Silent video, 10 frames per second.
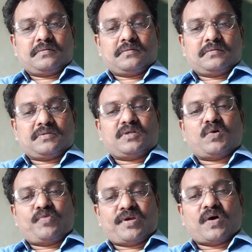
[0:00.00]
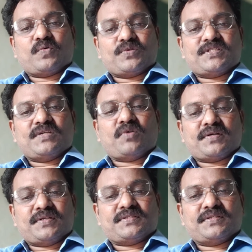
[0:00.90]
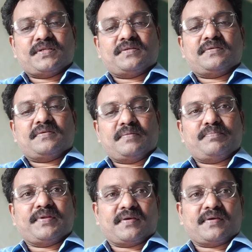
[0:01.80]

Then now we have to see what is an empirical